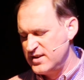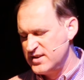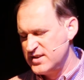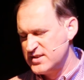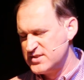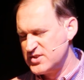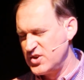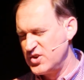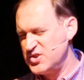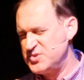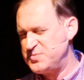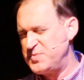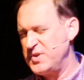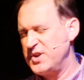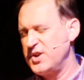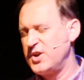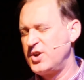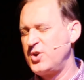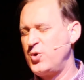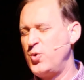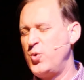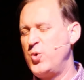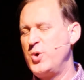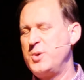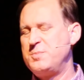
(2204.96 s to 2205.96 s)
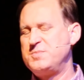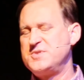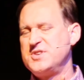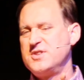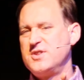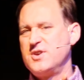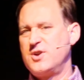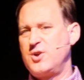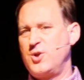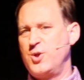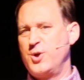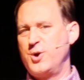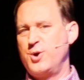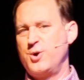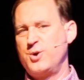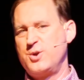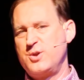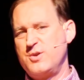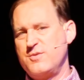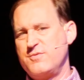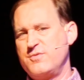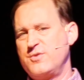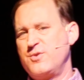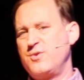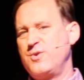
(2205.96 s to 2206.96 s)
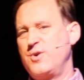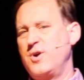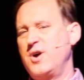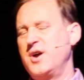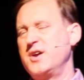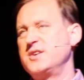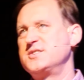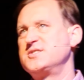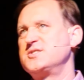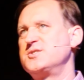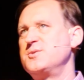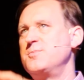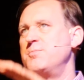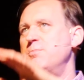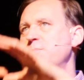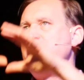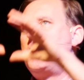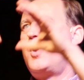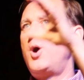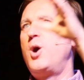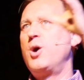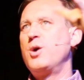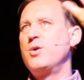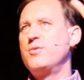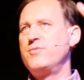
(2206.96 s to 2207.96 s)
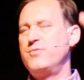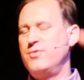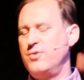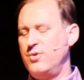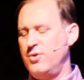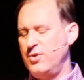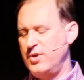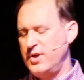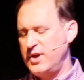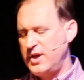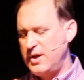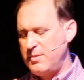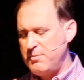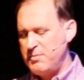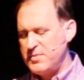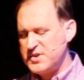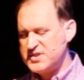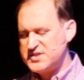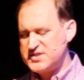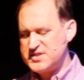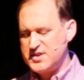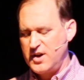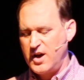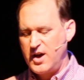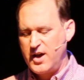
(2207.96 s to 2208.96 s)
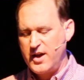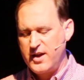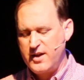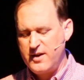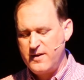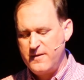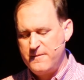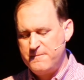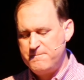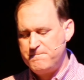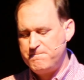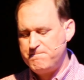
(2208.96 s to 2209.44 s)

So he's been equipped in the clarity of Christ to marvel at Messiah.